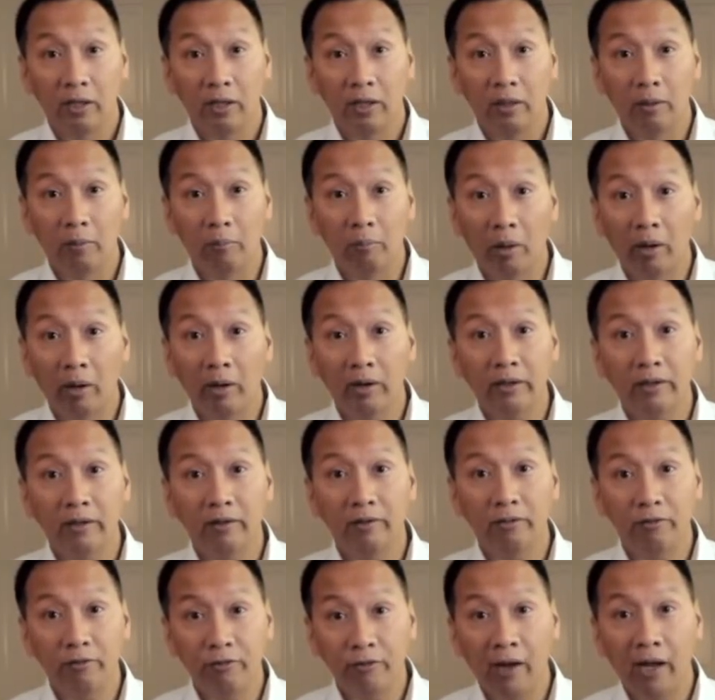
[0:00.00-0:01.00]
Mark
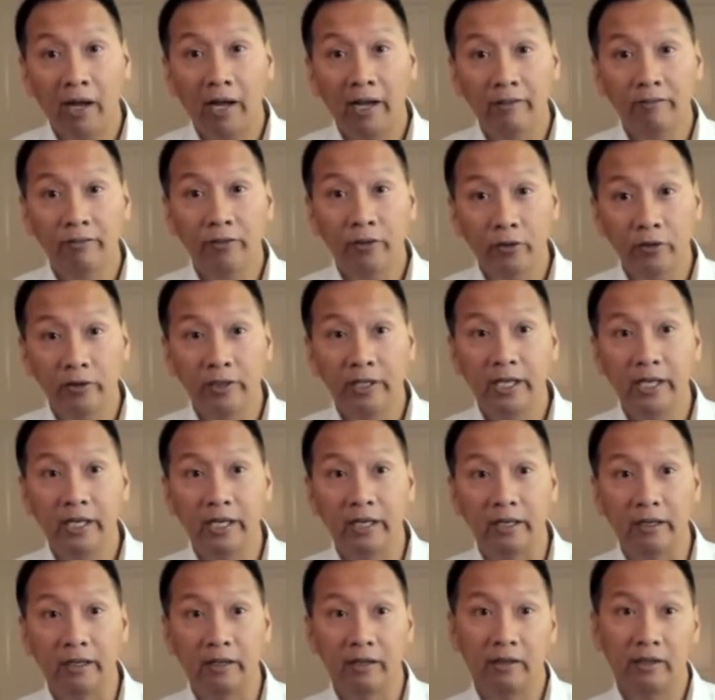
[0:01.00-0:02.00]

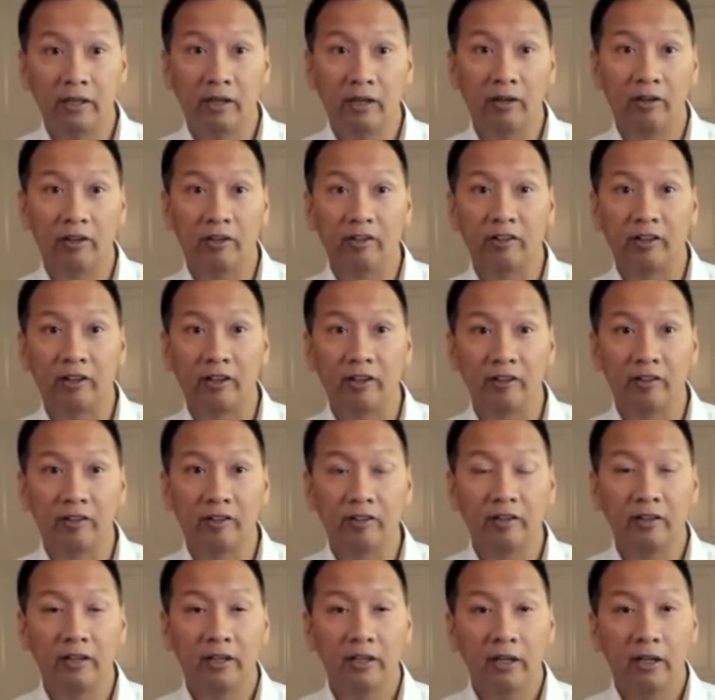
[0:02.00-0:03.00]
5:13 tells us
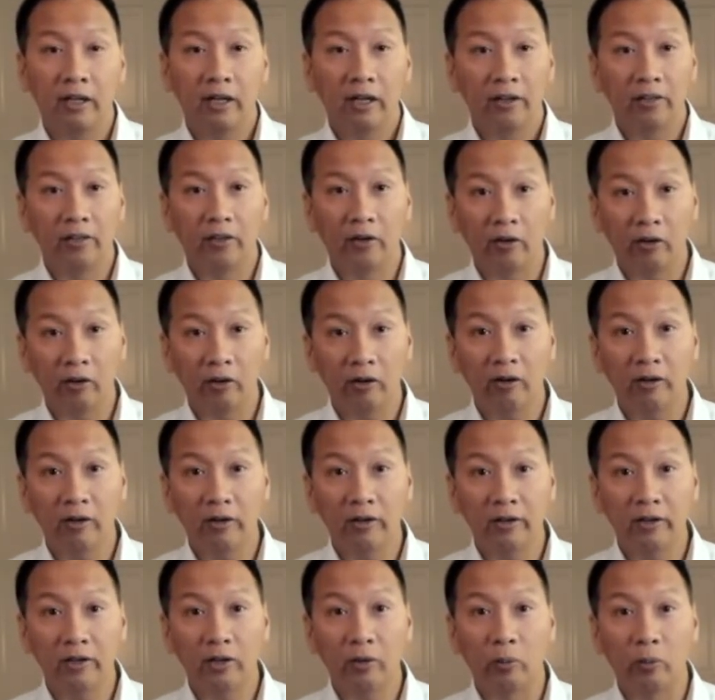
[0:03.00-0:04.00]
the
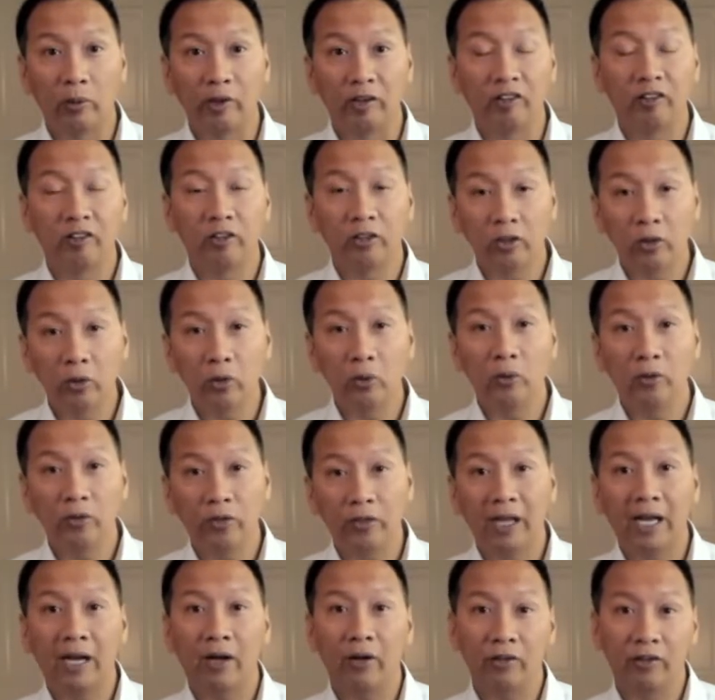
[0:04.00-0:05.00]
herd was
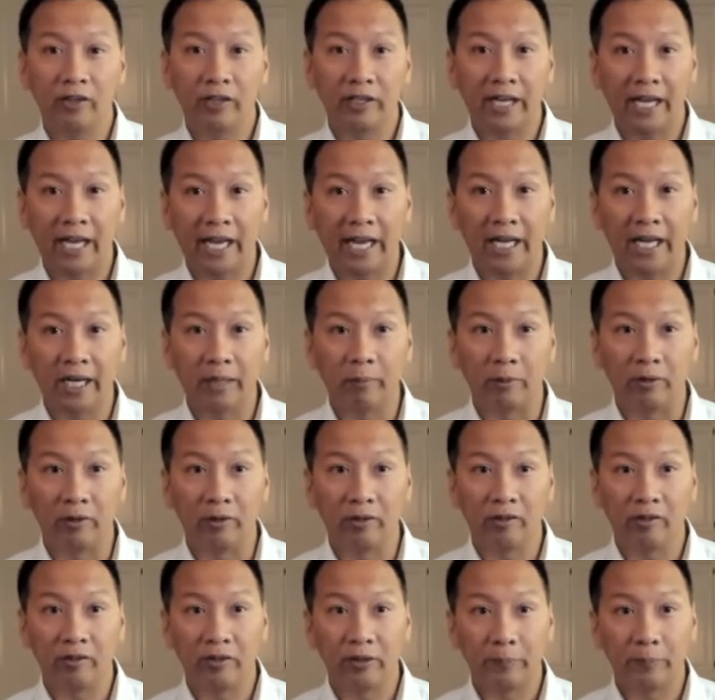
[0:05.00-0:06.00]
2,000 animals.